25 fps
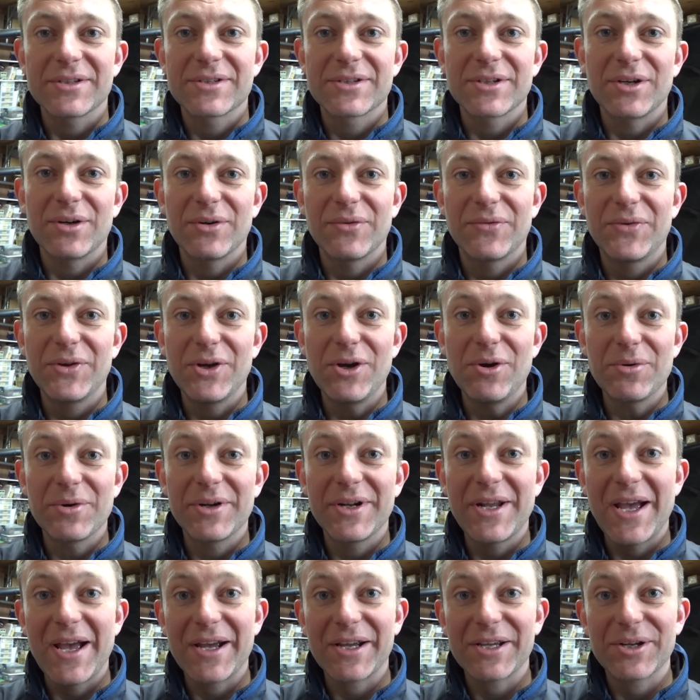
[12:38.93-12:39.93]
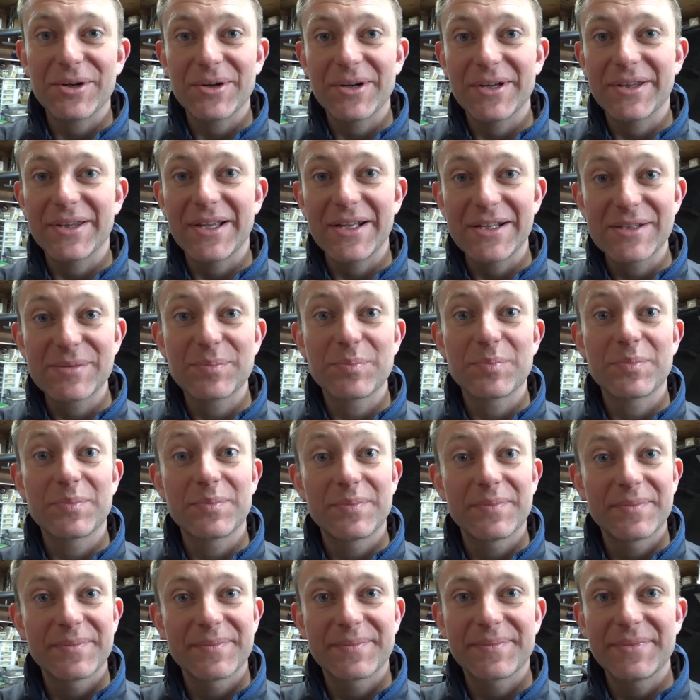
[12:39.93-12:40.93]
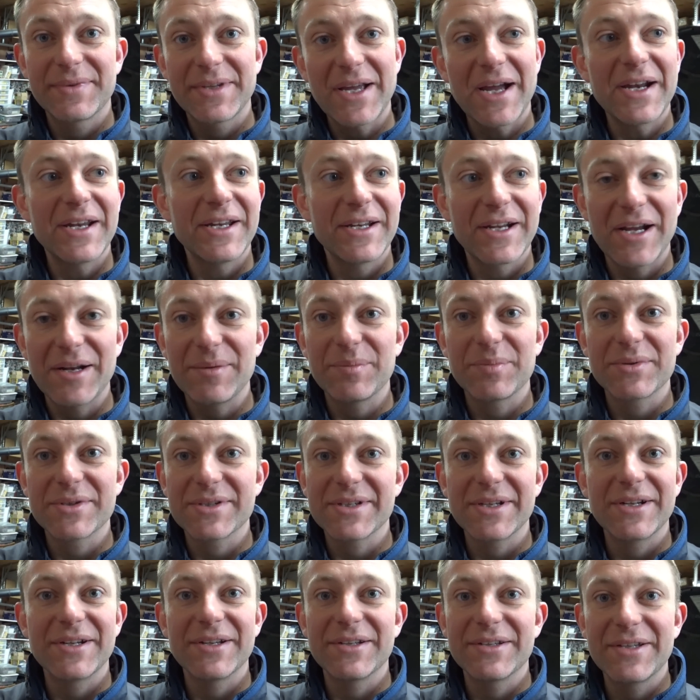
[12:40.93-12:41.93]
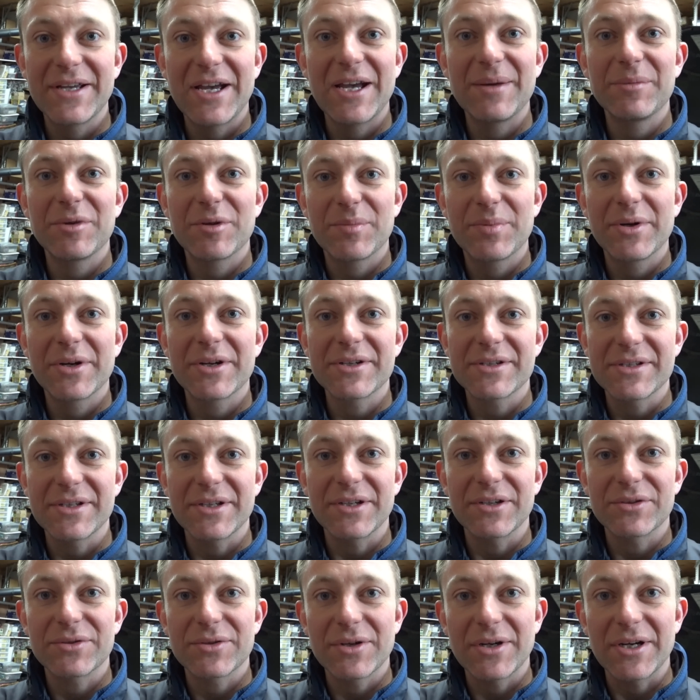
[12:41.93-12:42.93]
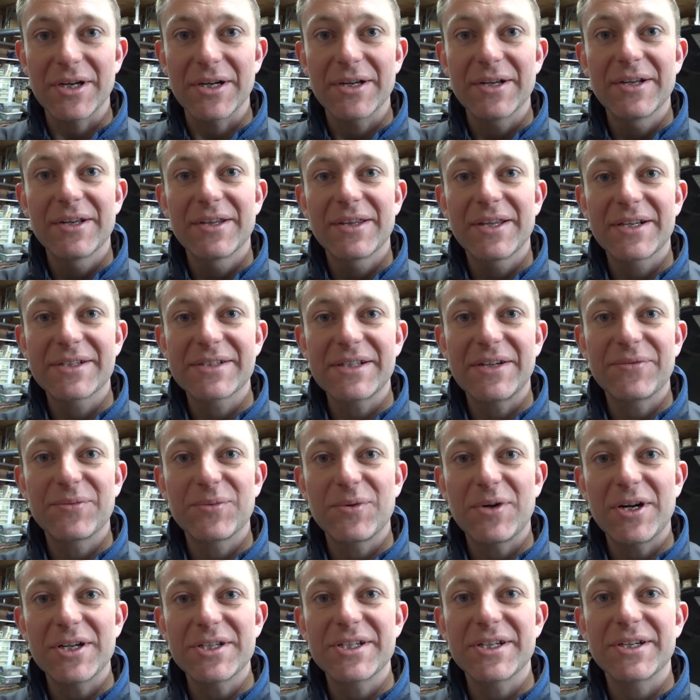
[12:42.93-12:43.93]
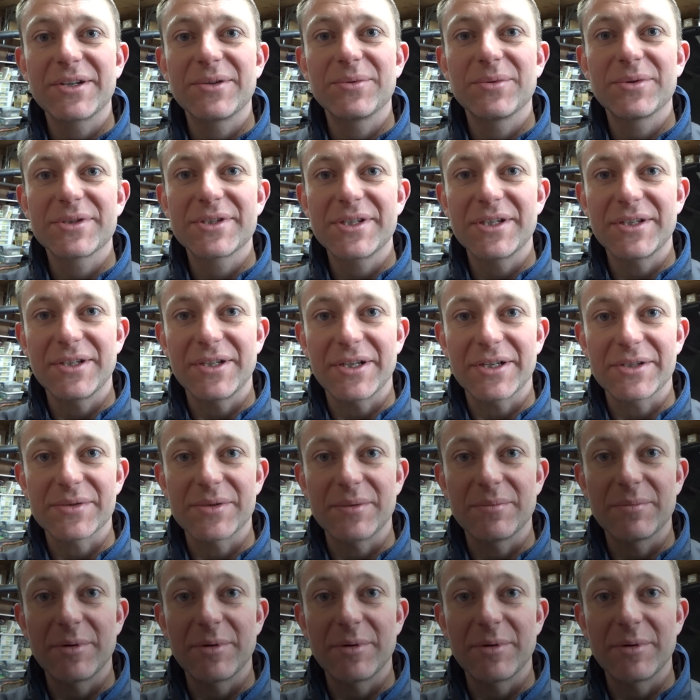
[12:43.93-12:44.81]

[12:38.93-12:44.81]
So if you own an Acura, that's 99% of the time your parasitic draw. Thanks a lot for watching. We'll see you in the next one.